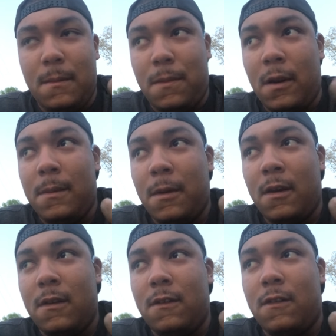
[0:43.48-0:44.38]
pretty
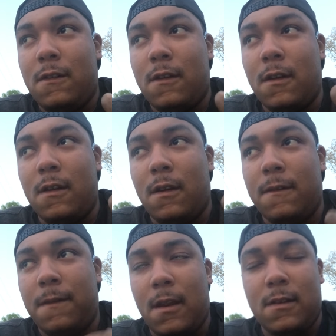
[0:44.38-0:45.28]
much could have
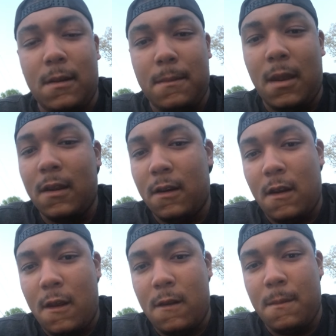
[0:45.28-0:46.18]
affected me and
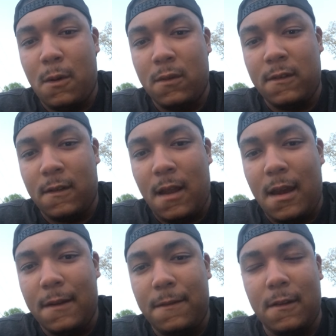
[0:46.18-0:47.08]
another boy's
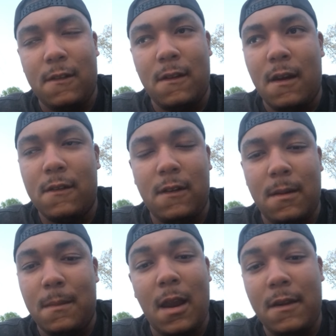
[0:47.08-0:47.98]
life. It's not
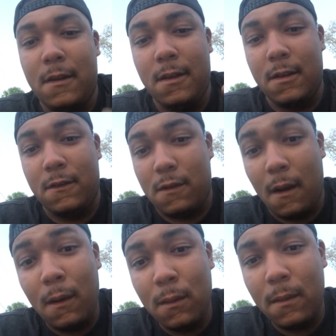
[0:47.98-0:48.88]
something I could have
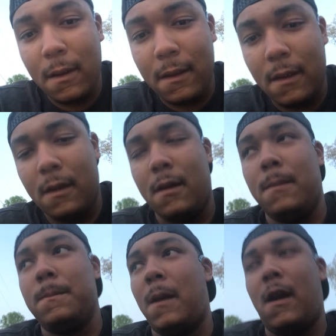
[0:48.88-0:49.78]
controlled.
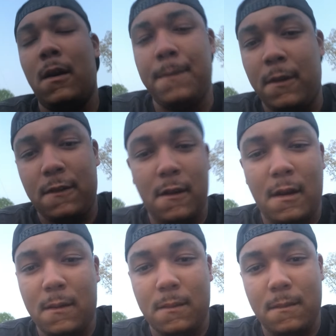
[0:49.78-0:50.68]
Um, I hope this
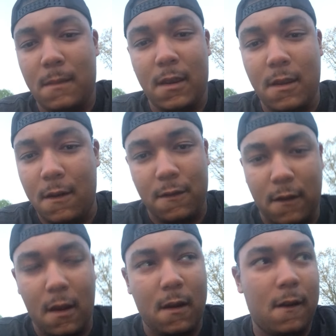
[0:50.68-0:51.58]
don't make y'all
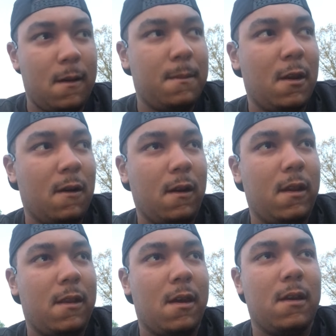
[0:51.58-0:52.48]
scared of me or
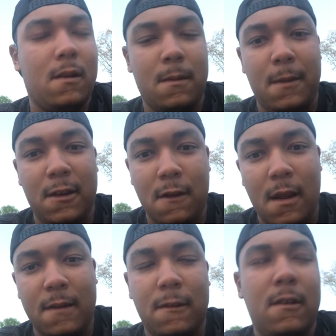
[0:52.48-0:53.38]
anything or me
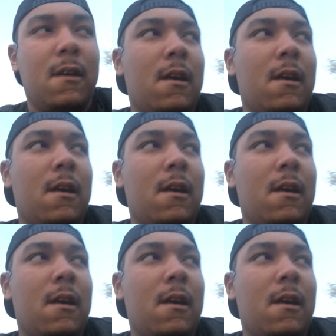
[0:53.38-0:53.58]
driving.